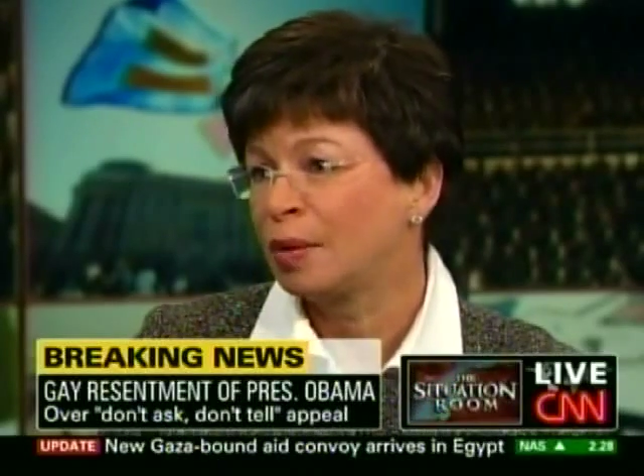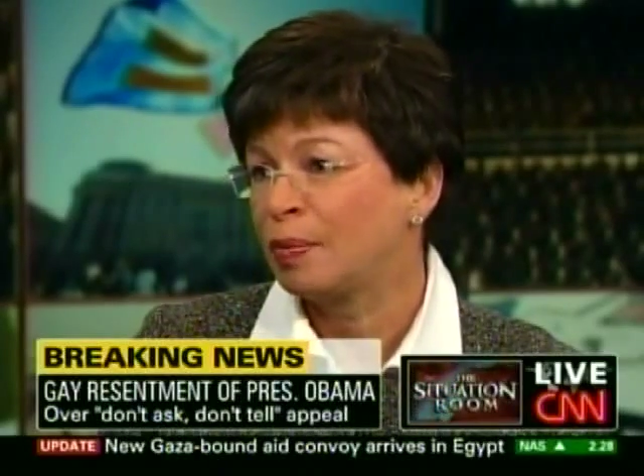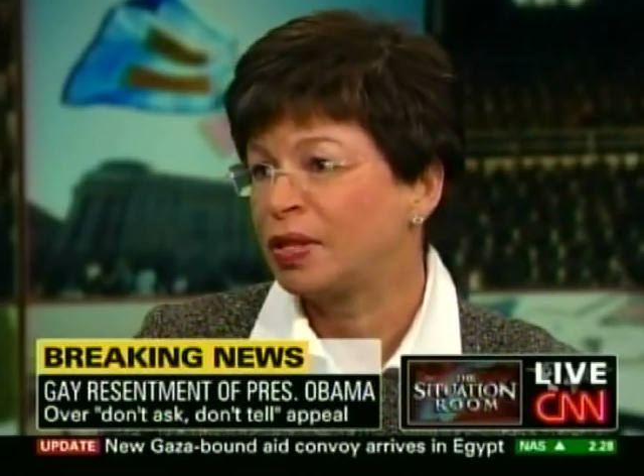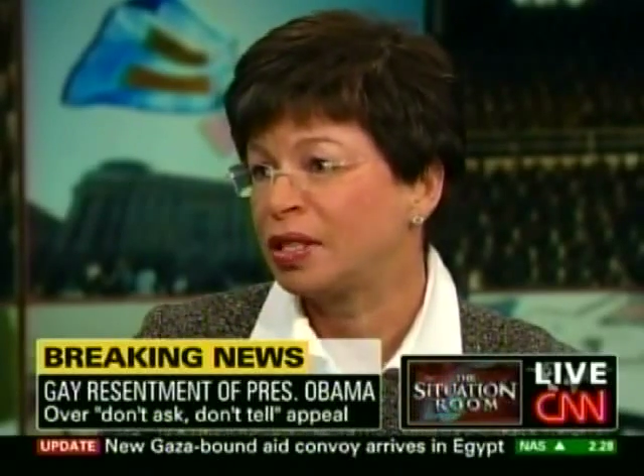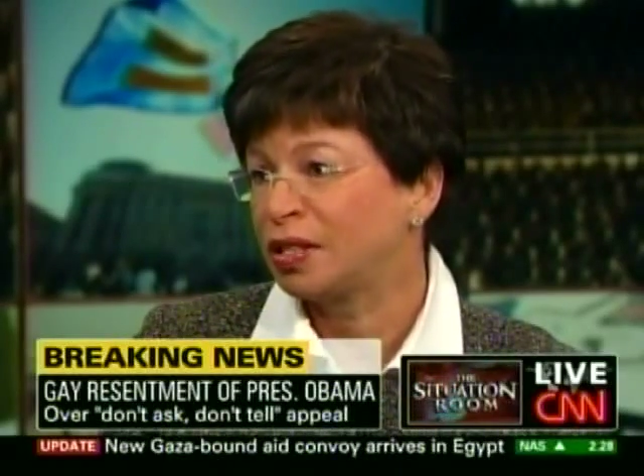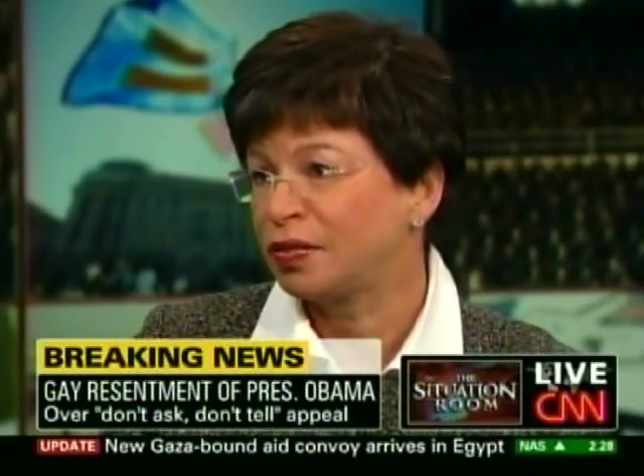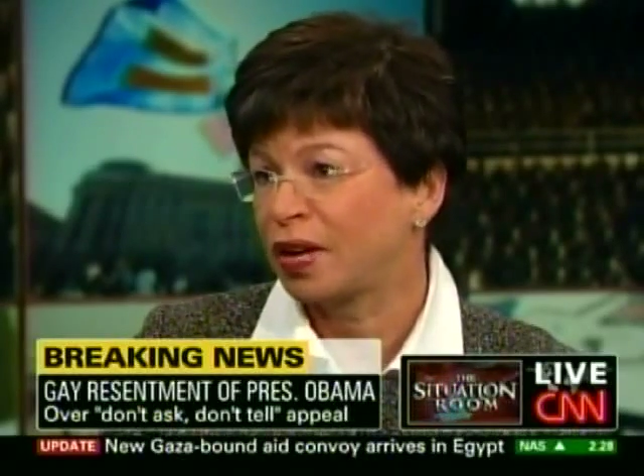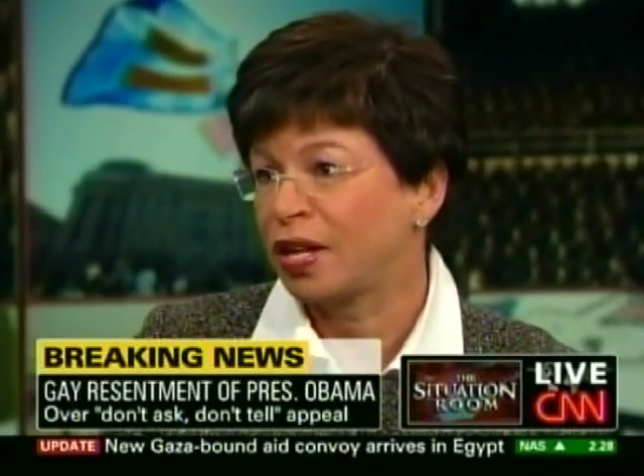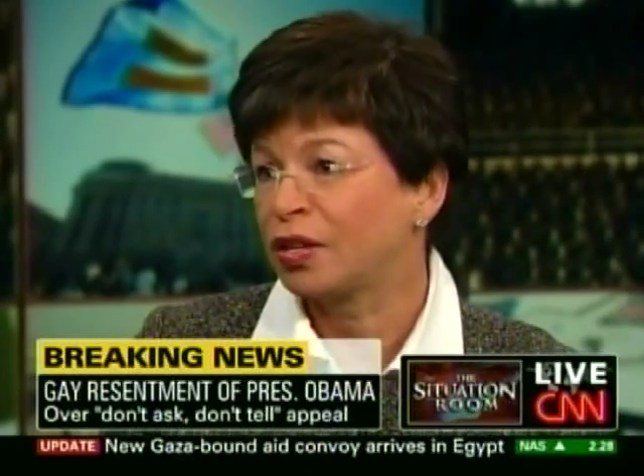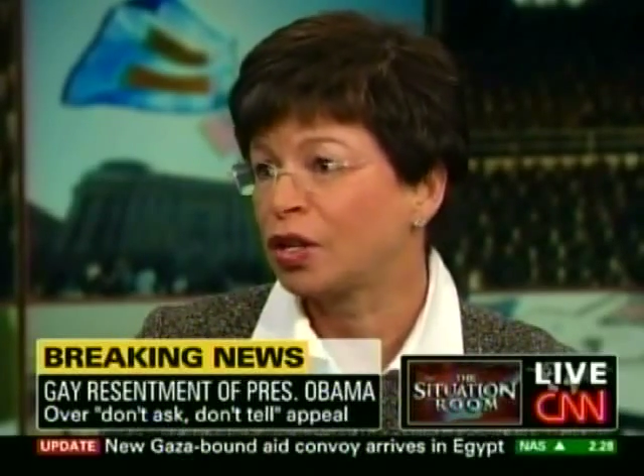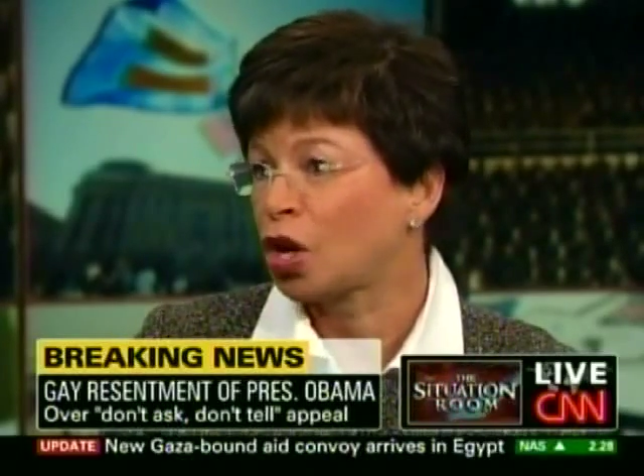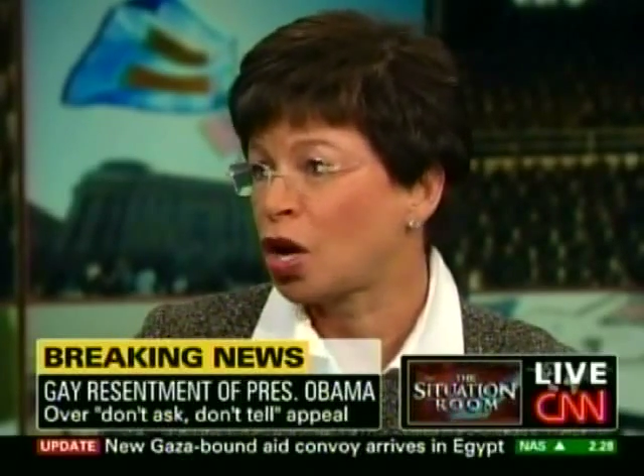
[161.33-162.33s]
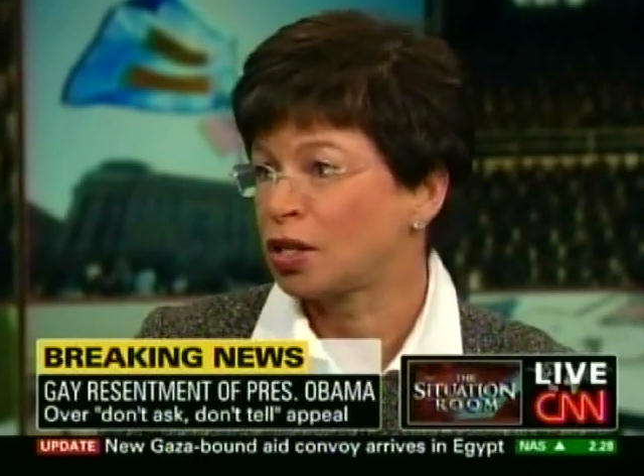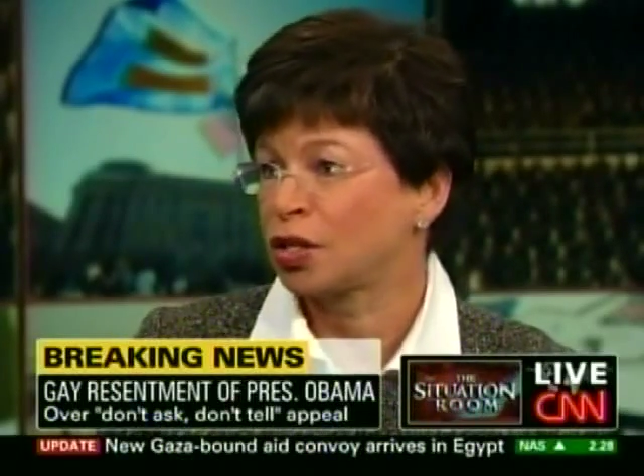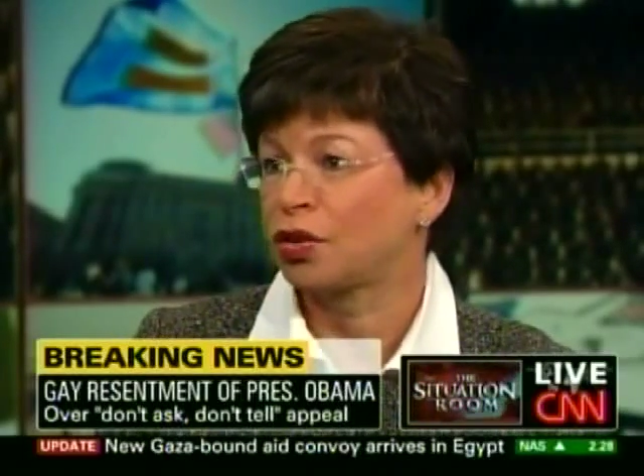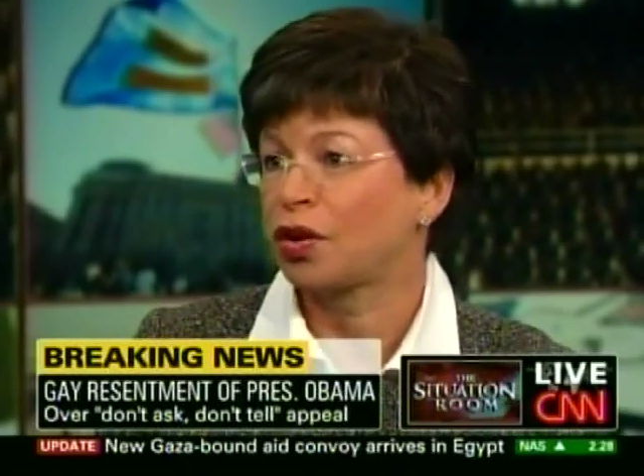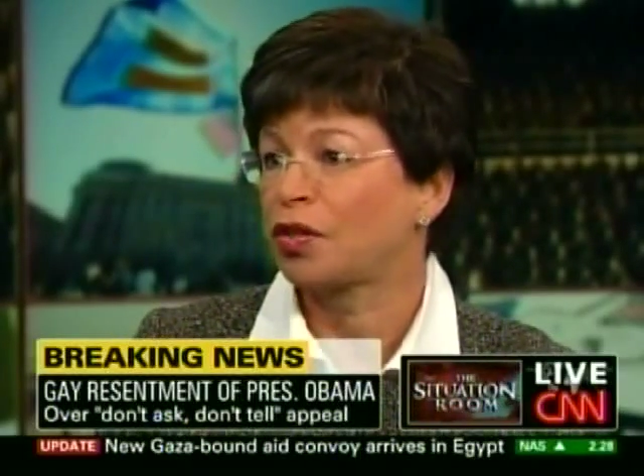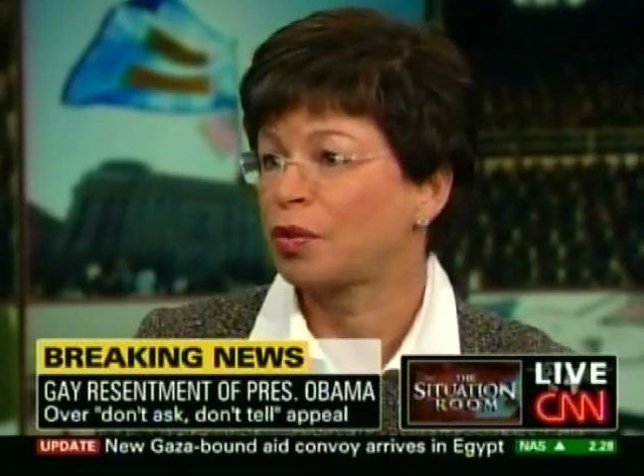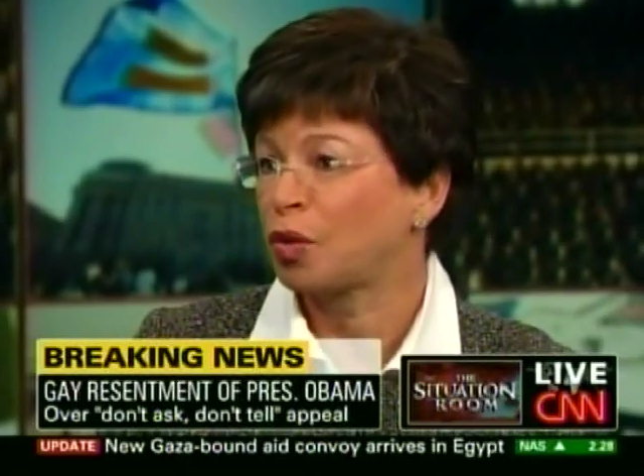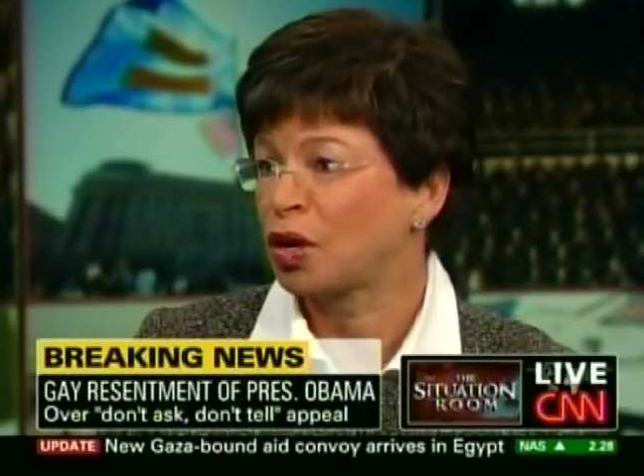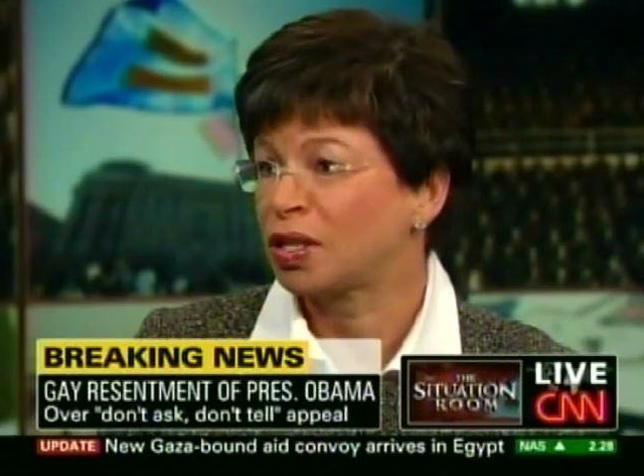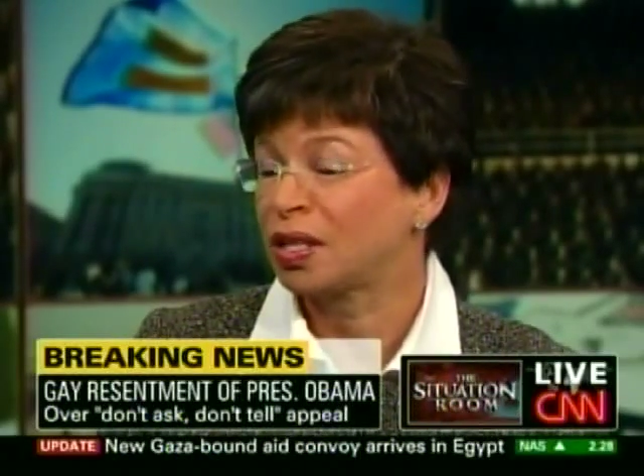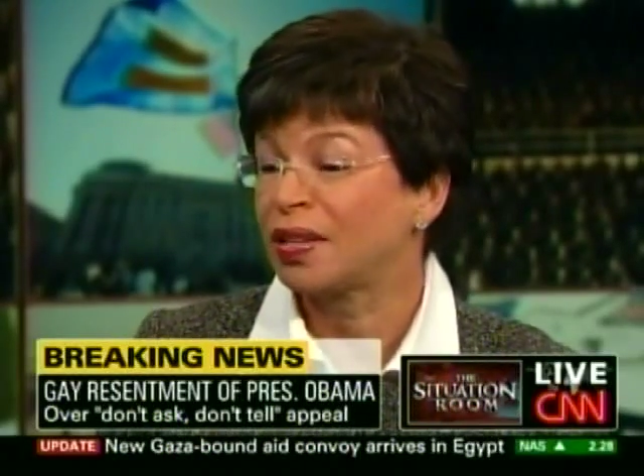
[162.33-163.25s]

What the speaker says: but to defend the laws that are on the books,